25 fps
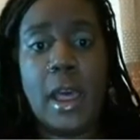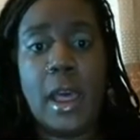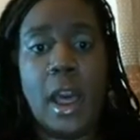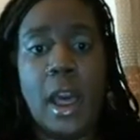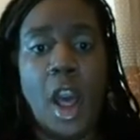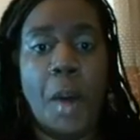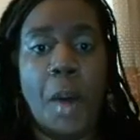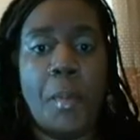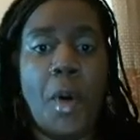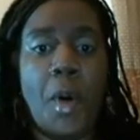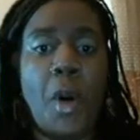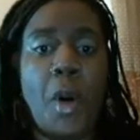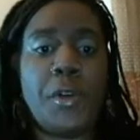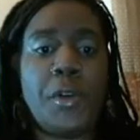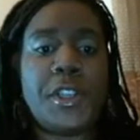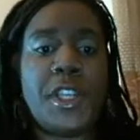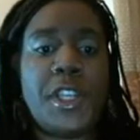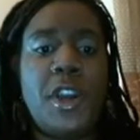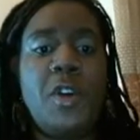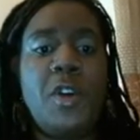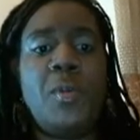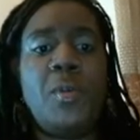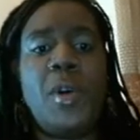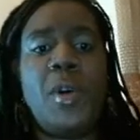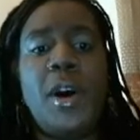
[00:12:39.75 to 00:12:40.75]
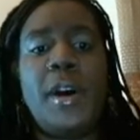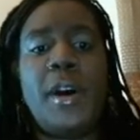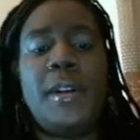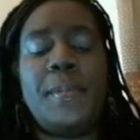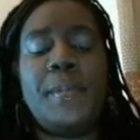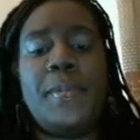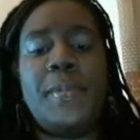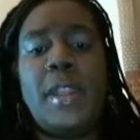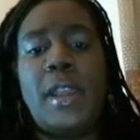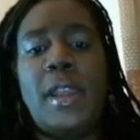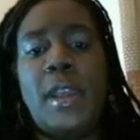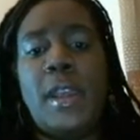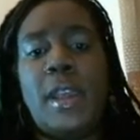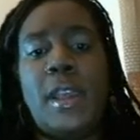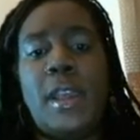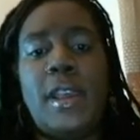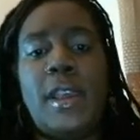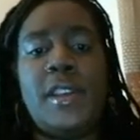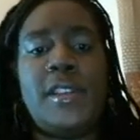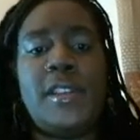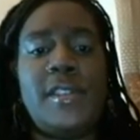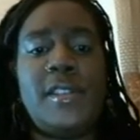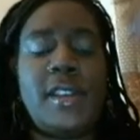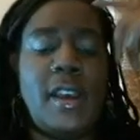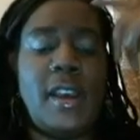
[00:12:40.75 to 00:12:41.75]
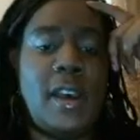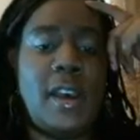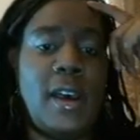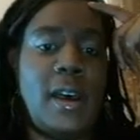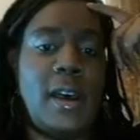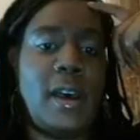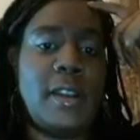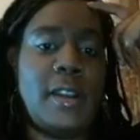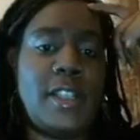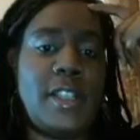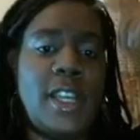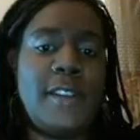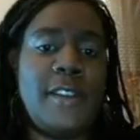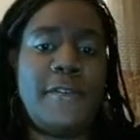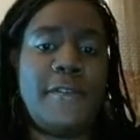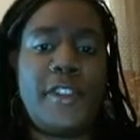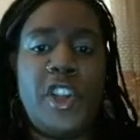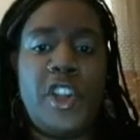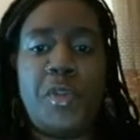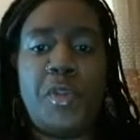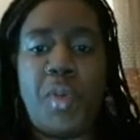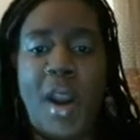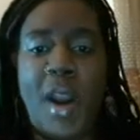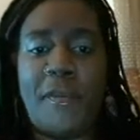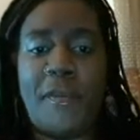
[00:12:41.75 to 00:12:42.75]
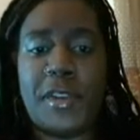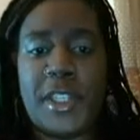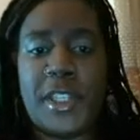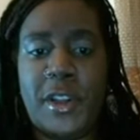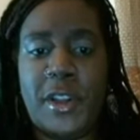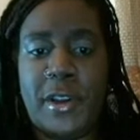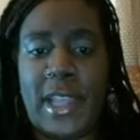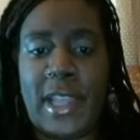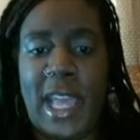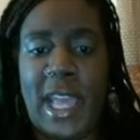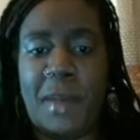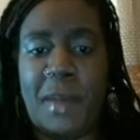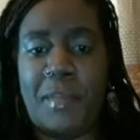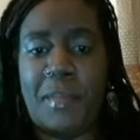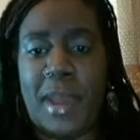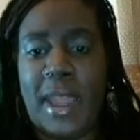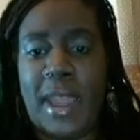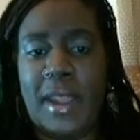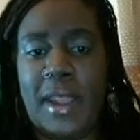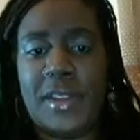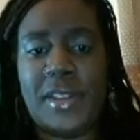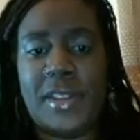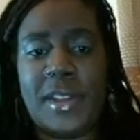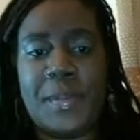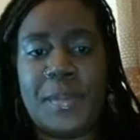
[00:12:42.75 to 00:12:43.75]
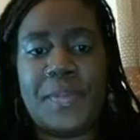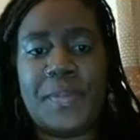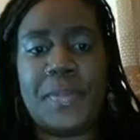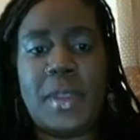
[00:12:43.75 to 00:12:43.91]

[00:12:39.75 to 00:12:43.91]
OTO1 is done for you profiteer campaigns,